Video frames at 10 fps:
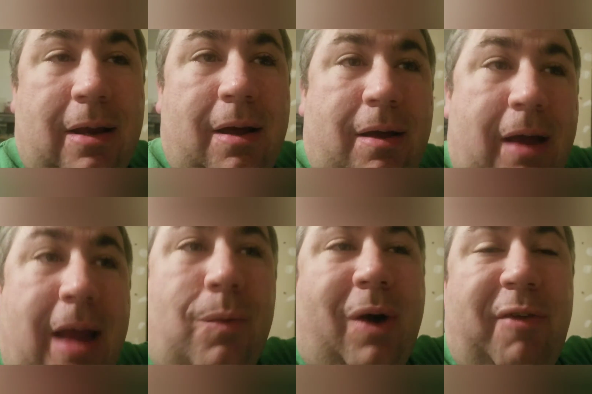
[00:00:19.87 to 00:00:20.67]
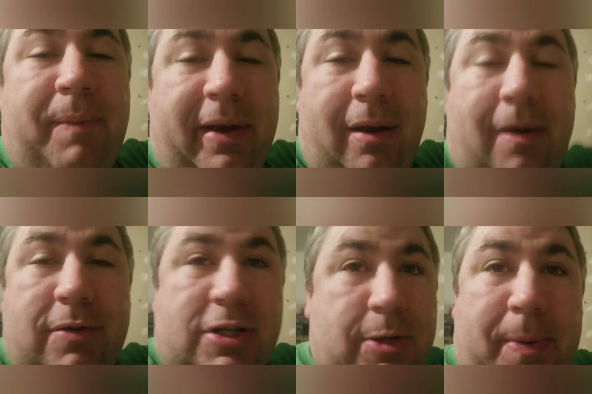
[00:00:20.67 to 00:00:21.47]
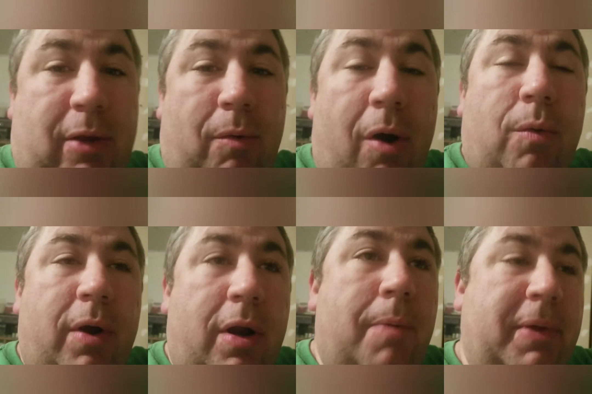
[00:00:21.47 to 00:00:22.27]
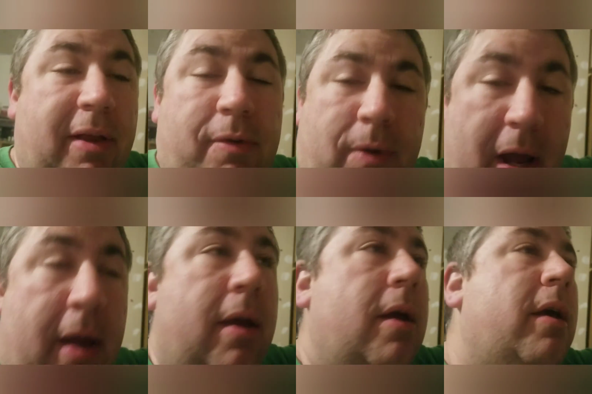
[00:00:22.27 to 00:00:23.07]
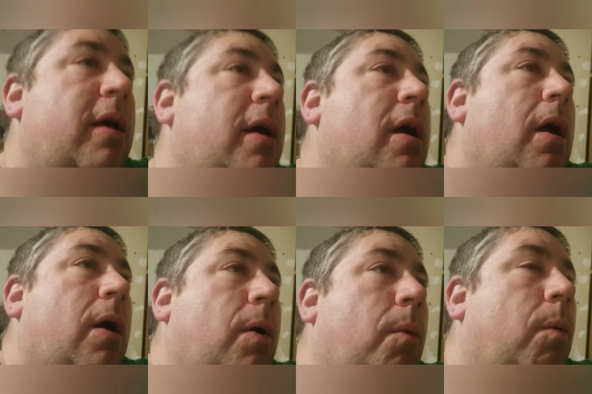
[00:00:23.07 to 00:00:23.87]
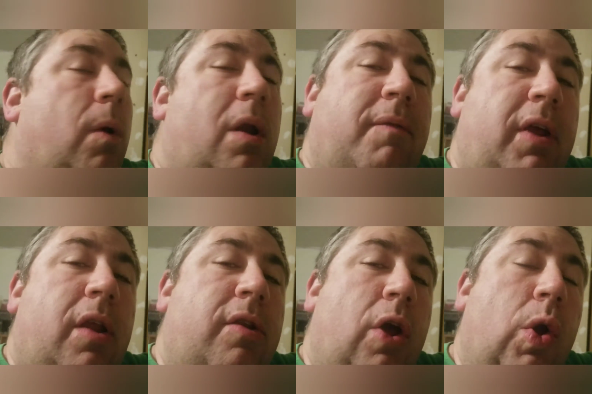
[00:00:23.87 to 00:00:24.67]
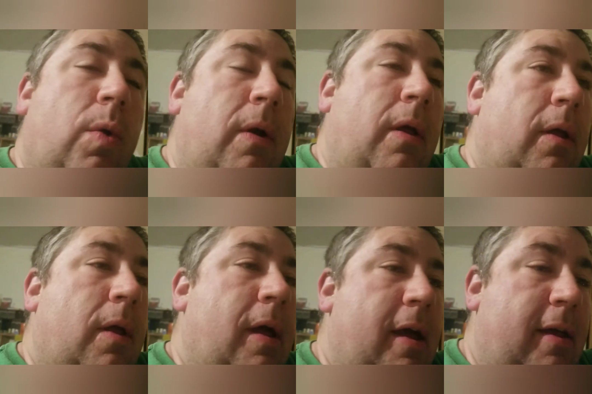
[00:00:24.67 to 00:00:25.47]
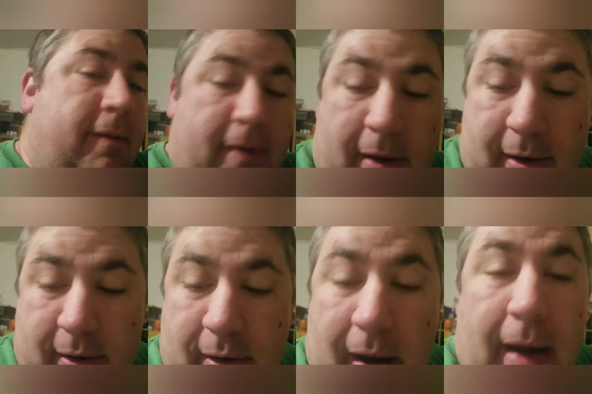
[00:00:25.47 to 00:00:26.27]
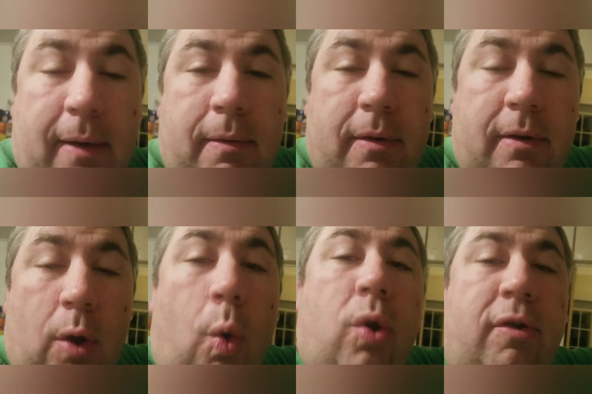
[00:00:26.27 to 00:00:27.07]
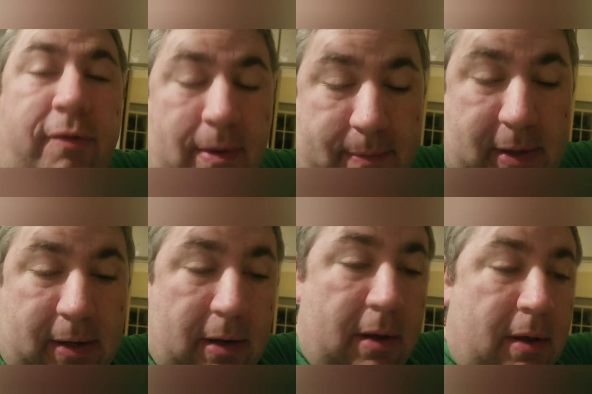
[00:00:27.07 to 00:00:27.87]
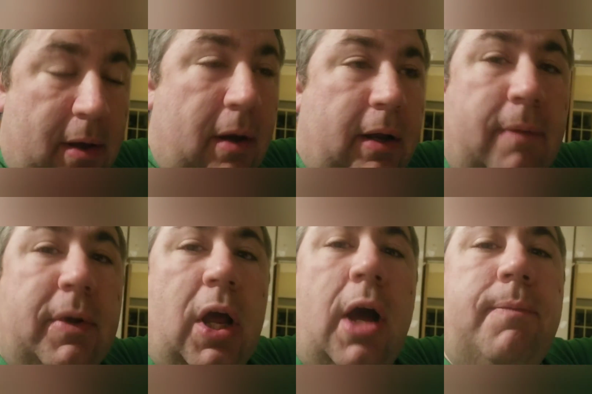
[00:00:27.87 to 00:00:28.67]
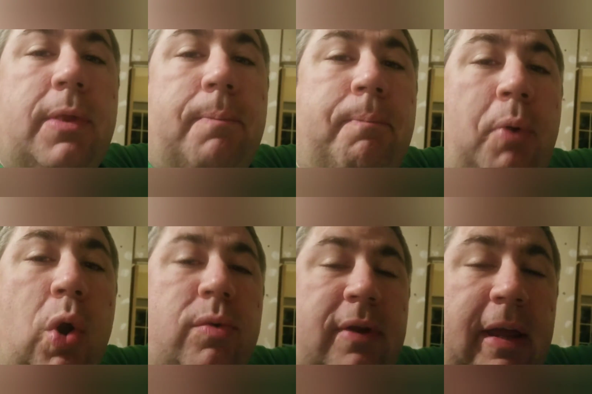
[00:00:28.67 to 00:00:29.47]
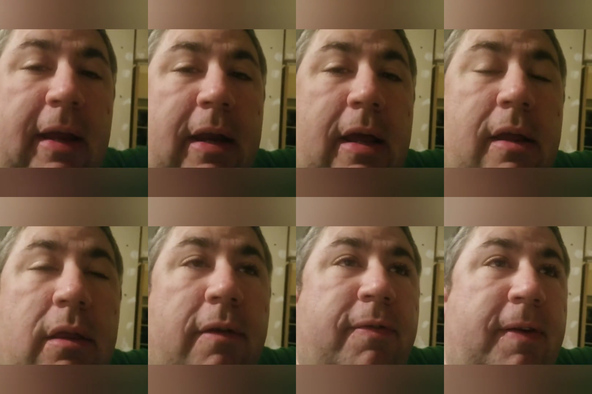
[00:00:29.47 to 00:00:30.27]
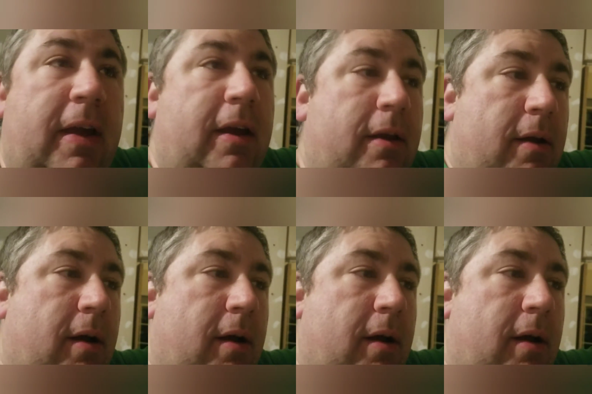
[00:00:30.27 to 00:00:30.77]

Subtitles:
I had the wife pick it up. She just picked the wrong one up, but that's okay. What I'm going to do is, I ordered something, and I'm going to up the protein in the feed.